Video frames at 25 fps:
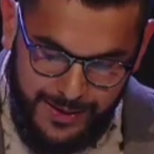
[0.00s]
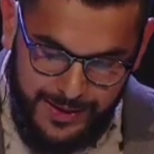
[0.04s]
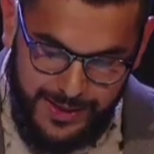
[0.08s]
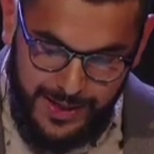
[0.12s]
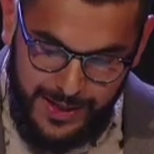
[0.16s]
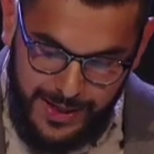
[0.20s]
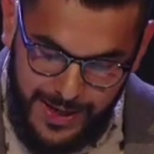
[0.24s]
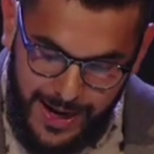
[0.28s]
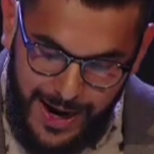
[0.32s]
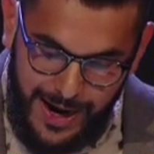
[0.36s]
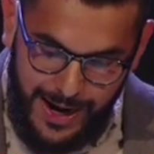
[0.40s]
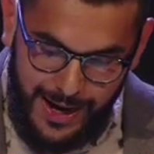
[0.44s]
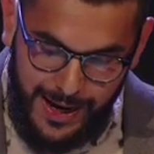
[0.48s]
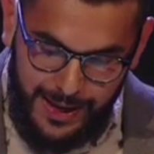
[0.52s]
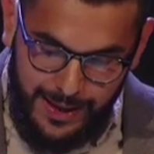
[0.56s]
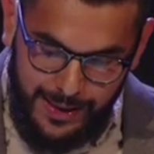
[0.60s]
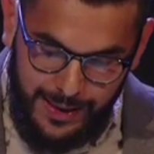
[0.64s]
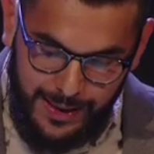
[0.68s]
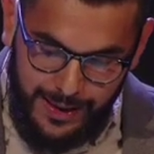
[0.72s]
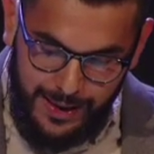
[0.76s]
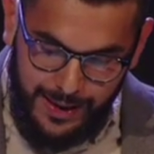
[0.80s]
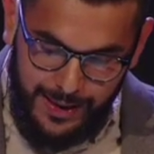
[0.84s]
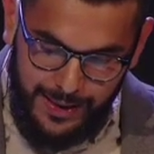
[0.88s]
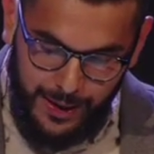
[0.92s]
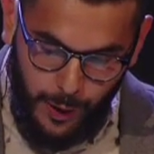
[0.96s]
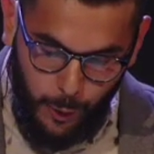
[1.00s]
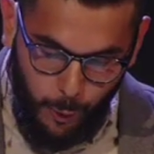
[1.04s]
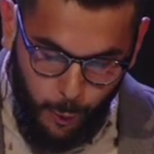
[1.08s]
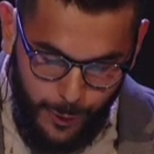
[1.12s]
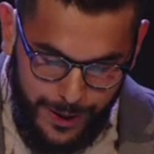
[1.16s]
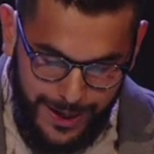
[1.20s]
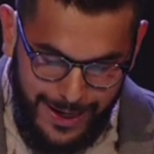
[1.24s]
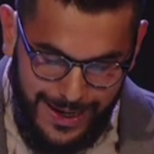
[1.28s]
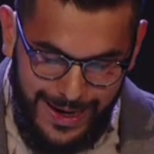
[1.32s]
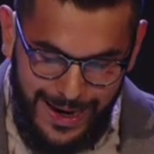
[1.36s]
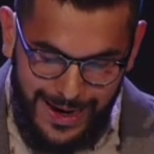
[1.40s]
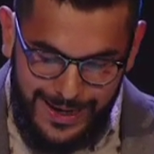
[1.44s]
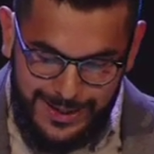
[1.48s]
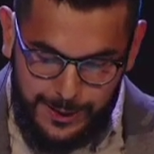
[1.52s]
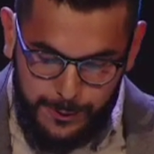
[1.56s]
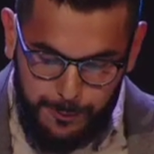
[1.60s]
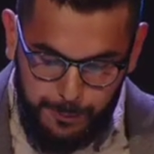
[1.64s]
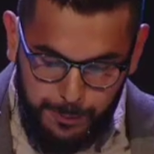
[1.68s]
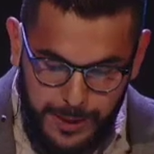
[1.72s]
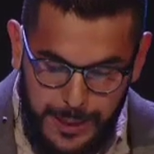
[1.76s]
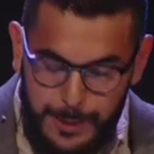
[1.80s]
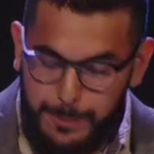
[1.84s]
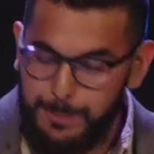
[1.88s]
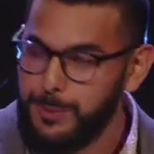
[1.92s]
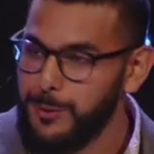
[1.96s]
tonight that we as a
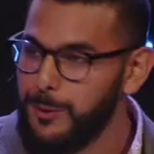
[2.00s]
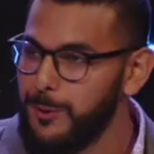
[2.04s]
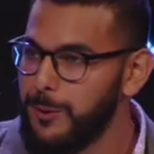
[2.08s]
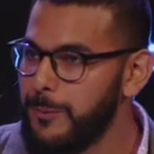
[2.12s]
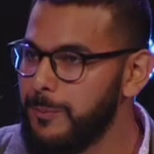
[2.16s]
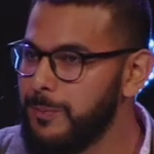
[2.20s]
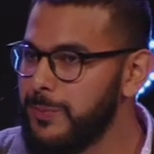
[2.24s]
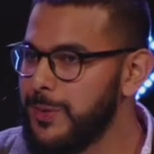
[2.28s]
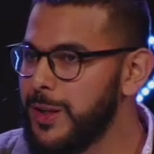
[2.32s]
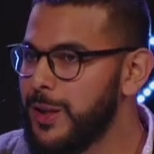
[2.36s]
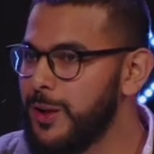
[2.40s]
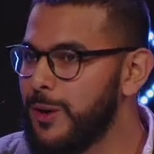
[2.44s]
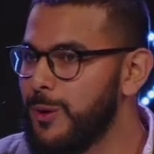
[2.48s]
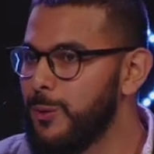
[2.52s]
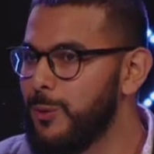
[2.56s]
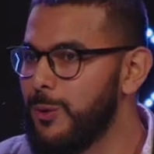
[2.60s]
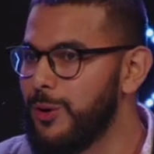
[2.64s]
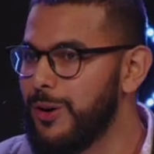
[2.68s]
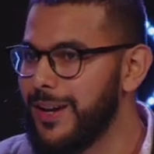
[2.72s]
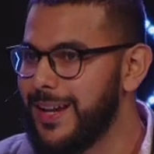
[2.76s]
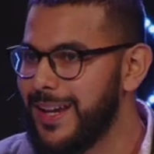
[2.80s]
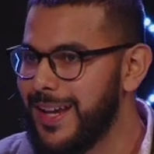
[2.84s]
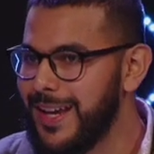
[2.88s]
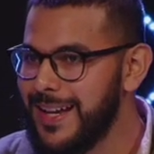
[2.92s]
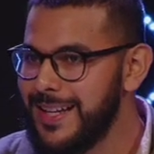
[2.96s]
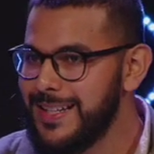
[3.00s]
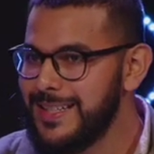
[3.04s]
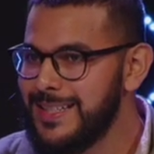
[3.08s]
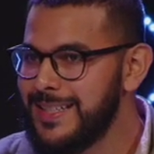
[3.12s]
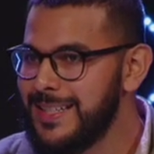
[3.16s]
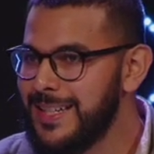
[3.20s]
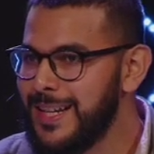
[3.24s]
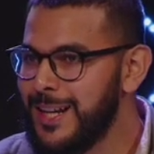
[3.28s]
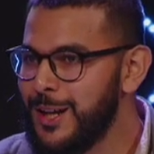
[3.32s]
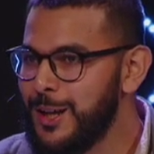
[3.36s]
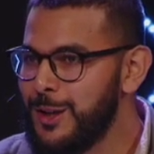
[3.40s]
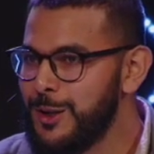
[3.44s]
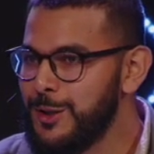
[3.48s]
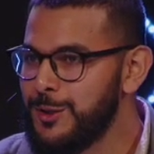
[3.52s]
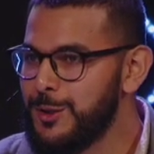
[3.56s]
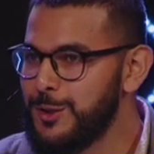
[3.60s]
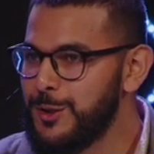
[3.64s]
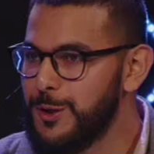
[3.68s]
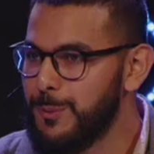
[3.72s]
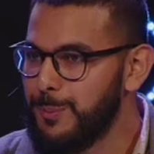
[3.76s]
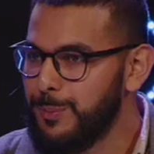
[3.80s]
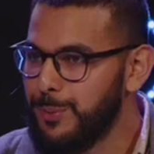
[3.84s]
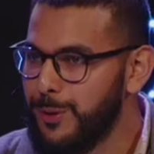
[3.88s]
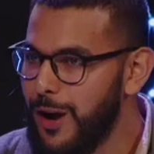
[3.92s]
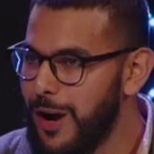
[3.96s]
people will get
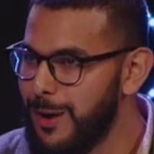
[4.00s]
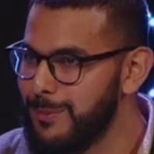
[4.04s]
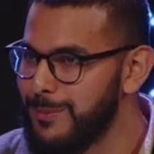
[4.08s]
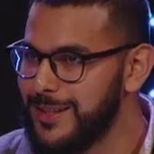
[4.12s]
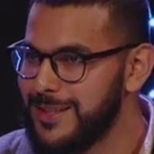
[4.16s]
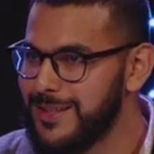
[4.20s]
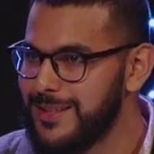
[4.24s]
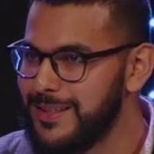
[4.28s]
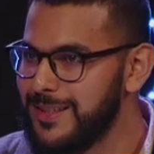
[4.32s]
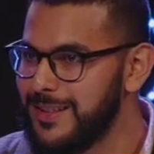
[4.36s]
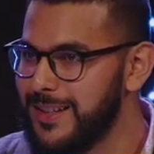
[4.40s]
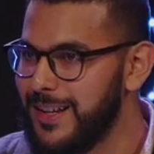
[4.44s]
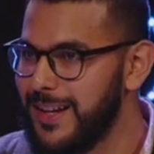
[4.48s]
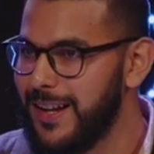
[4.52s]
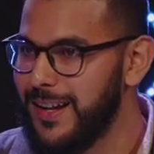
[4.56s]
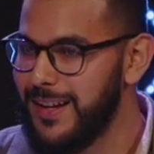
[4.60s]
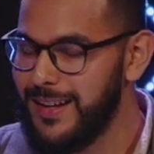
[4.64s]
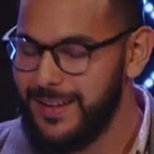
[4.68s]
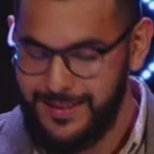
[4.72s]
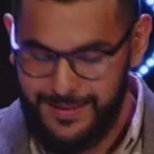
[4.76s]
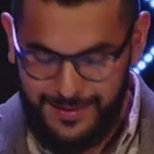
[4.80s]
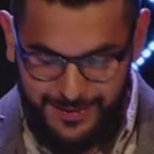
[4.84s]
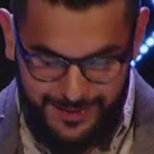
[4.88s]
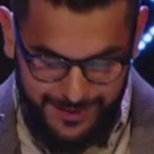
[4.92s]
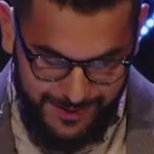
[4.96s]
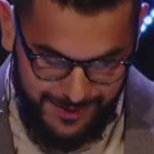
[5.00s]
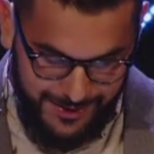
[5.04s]
to the promised land.